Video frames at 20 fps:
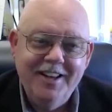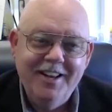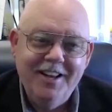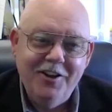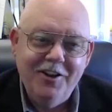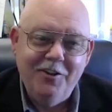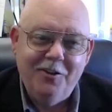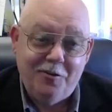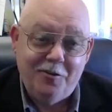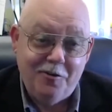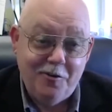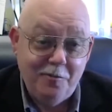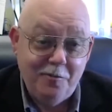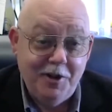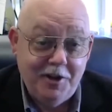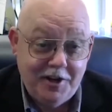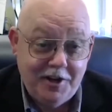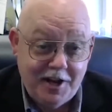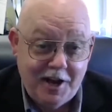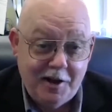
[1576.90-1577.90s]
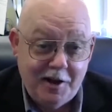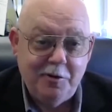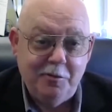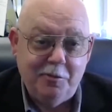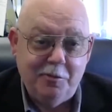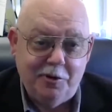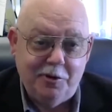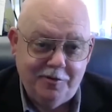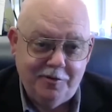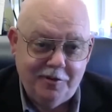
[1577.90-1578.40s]
You learn to be
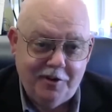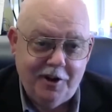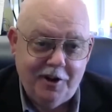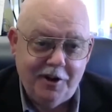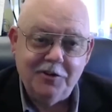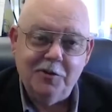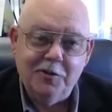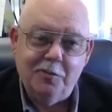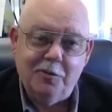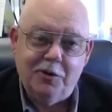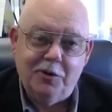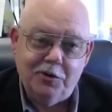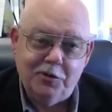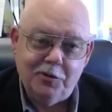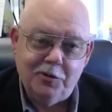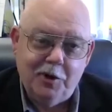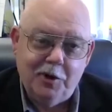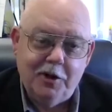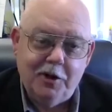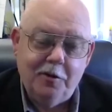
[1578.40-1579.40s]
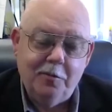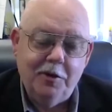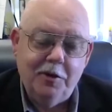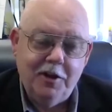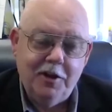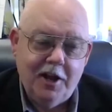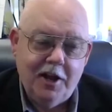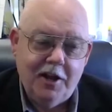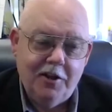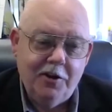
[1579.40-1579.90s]
adaptable and flexible as well. But
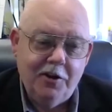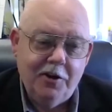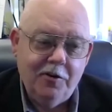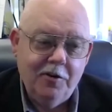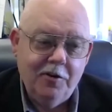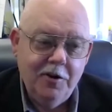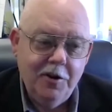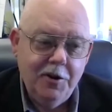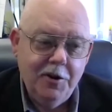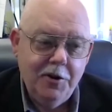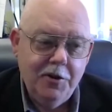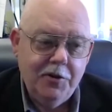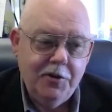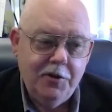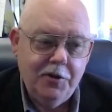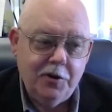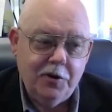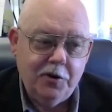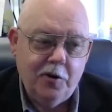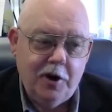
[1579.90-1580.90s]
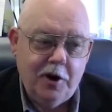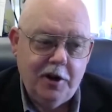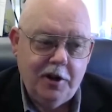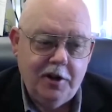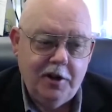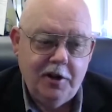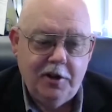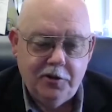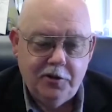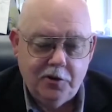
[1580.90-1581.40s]
yeah, they're great
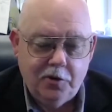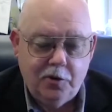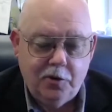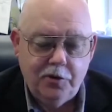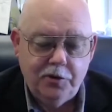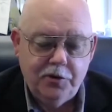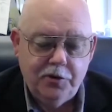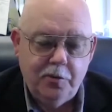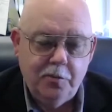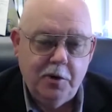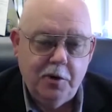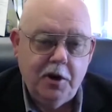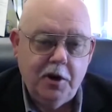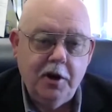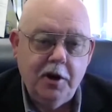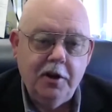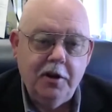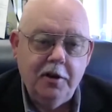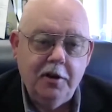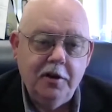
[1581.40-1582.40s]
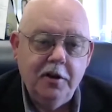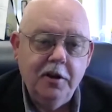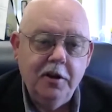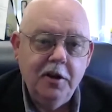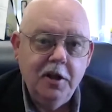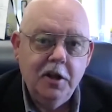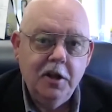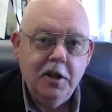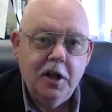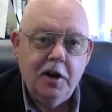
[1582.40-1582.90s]
kids. Of course, they're mine.
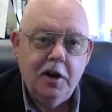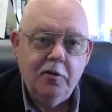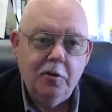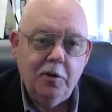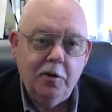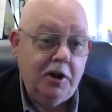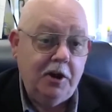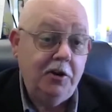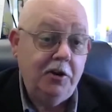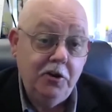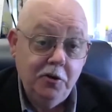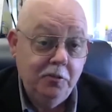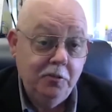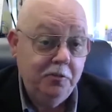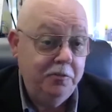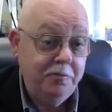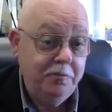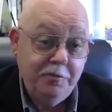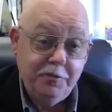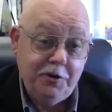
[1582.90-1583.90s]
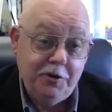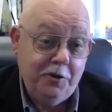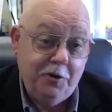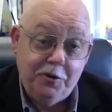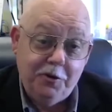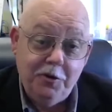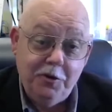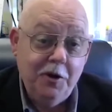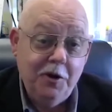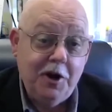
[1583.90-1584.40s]
And you know,
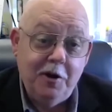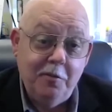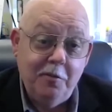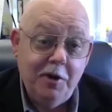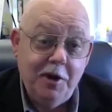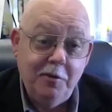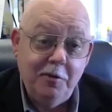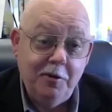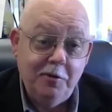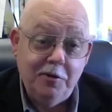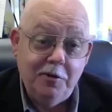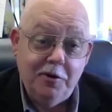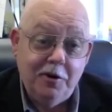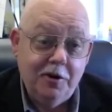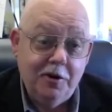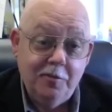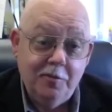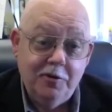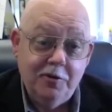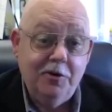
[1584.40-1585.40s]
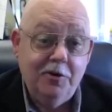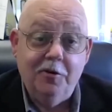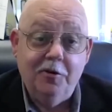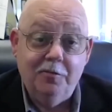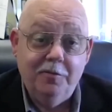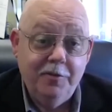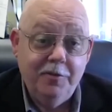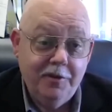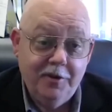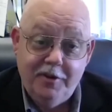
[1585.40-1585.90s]
you had a baby when you're here. I'm sure
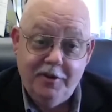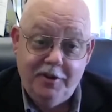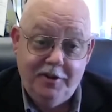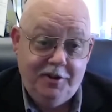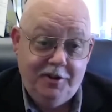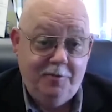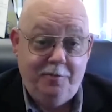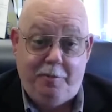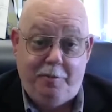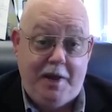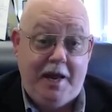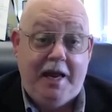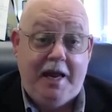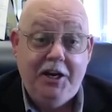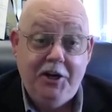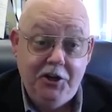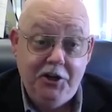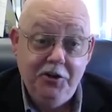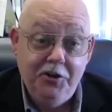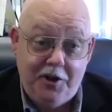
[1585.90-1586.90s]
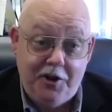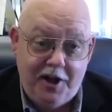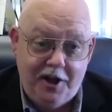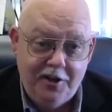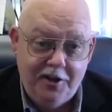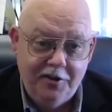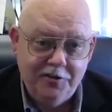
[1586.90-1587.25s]
big too now.